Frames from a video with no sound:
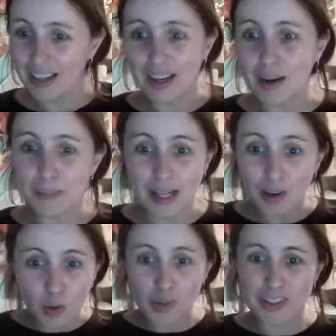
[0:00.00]
and I'd be
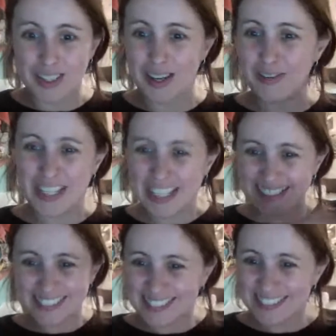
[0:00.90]
like, awesome,
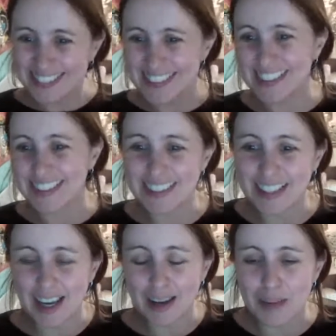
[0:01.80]
and just, you
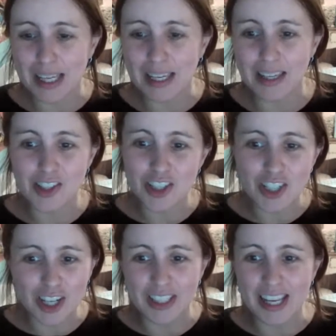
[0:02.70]
know, make it into
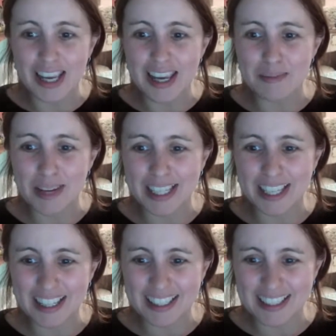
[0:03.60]
chutney, make
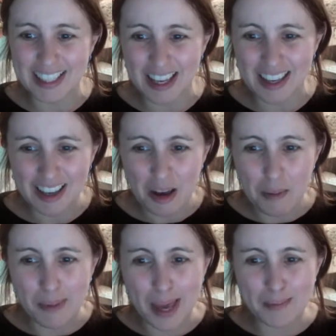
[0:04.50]
it into
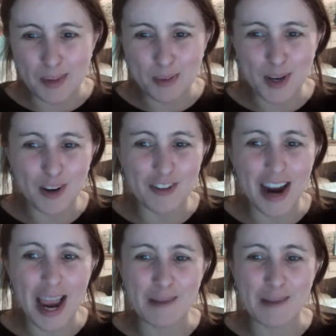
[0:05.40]
baby puree,